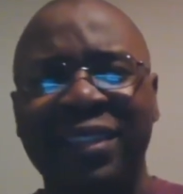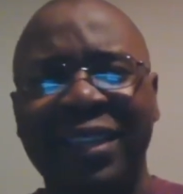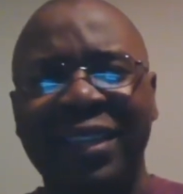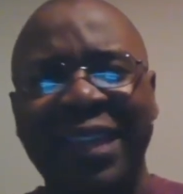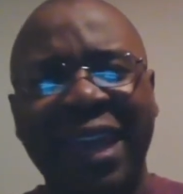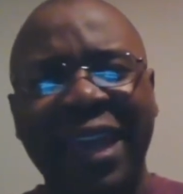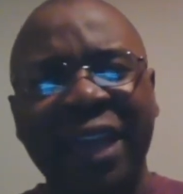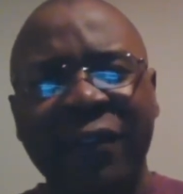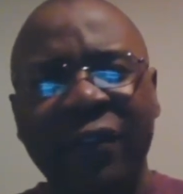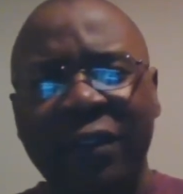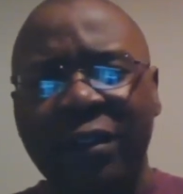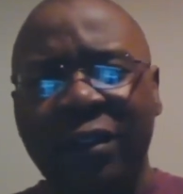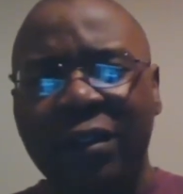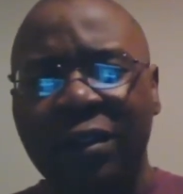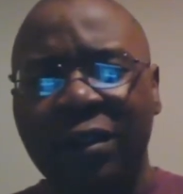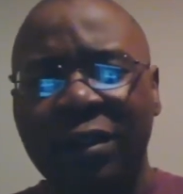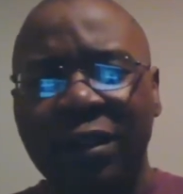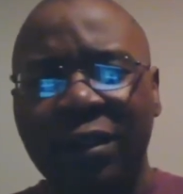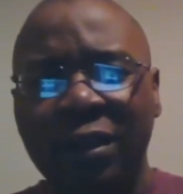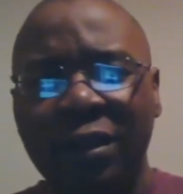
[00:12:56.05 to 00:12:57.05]
Kevin,
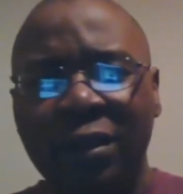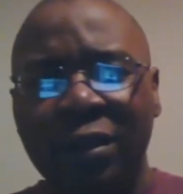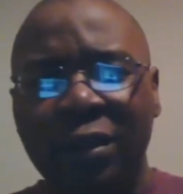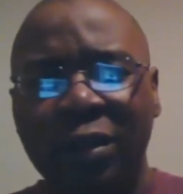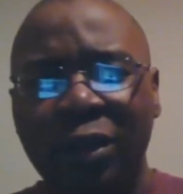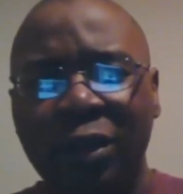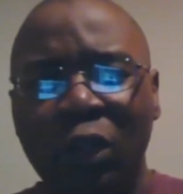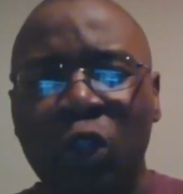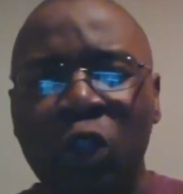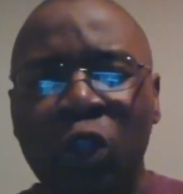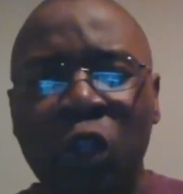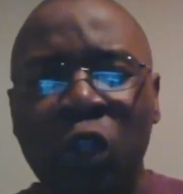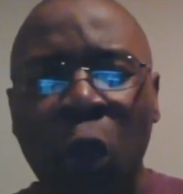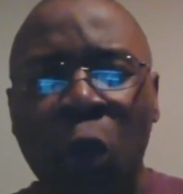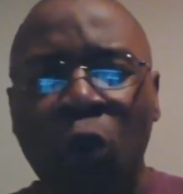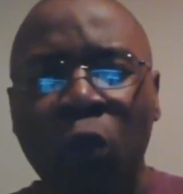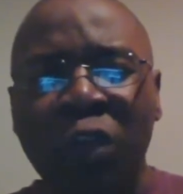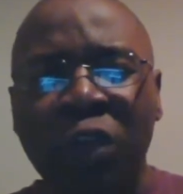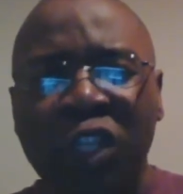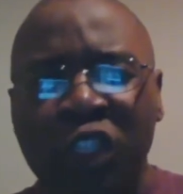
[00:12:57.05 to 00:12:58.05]

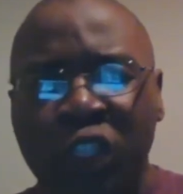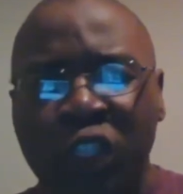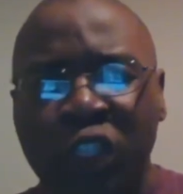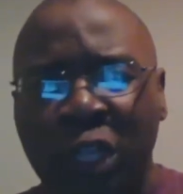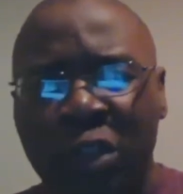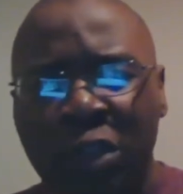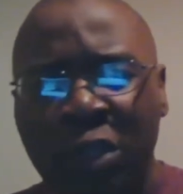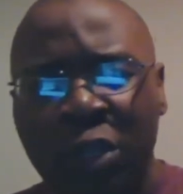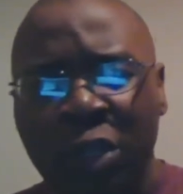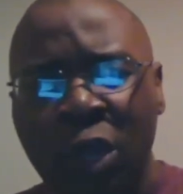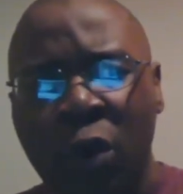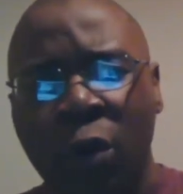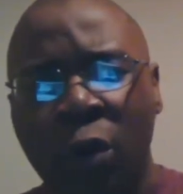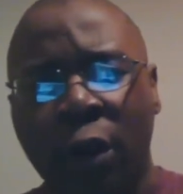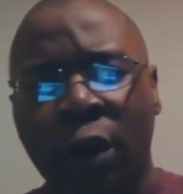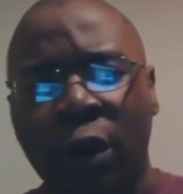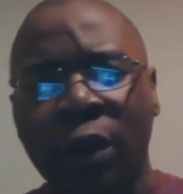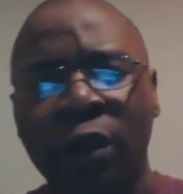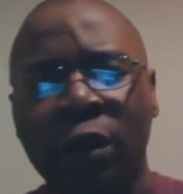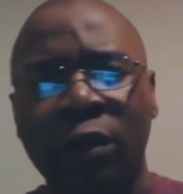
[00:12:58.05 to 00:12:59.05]
don't shut the
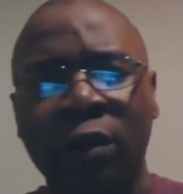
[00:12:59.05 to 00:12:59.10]
door.